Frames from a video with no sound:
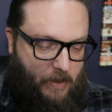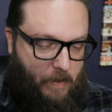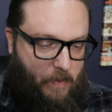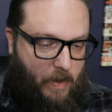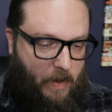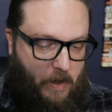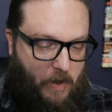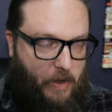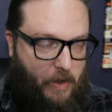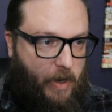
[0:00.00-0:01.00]
You can probably
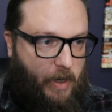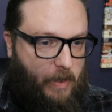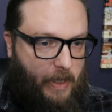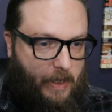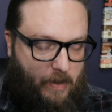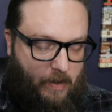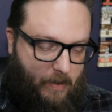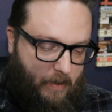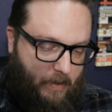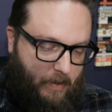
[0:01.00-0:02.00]
hear the crinkling.
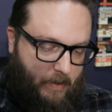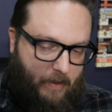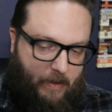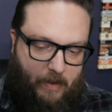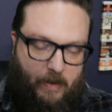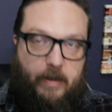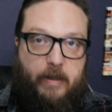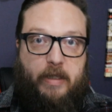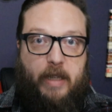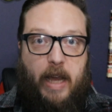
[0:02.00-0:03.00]

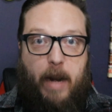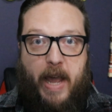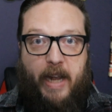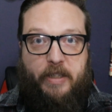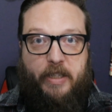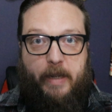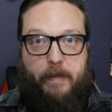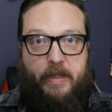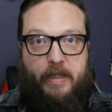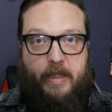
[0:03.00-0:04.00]
It's not a bag of
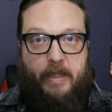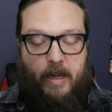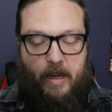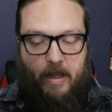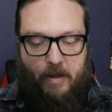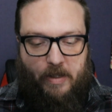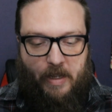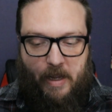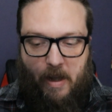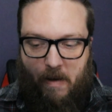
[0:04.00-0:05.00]
chips. This is another
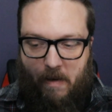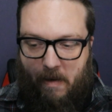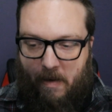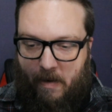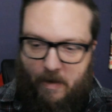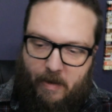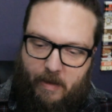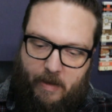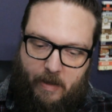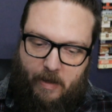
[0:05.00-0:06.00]
cigar.
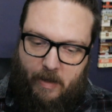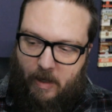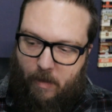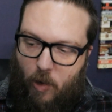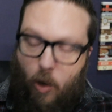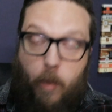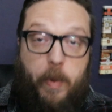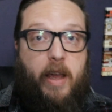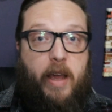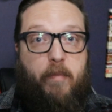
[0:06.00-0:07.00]
I'm
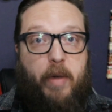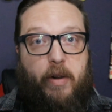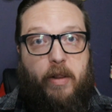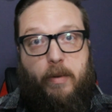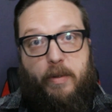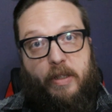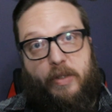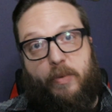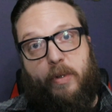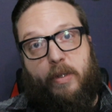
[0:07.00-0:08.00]
hoping I have better luck with
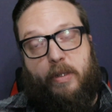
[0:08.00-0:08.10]
this one.